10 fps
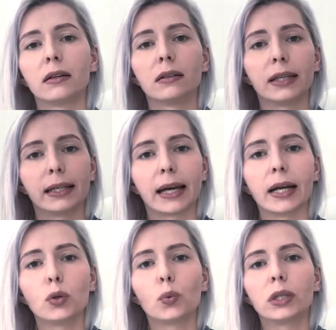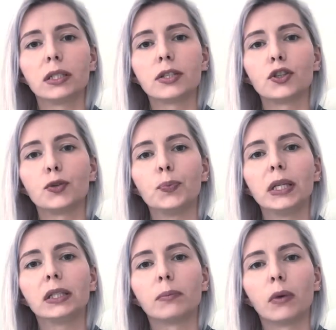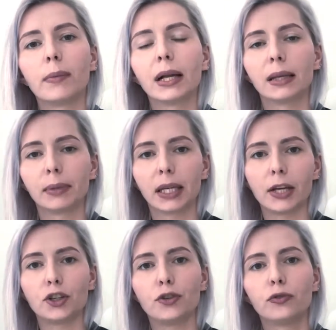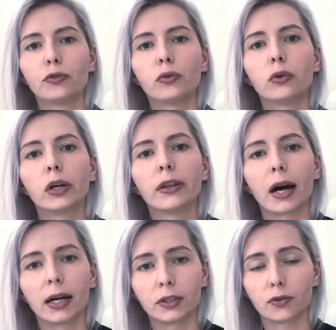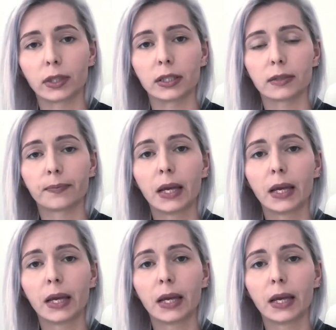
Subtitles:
the client wants to build a mobile application for Androids.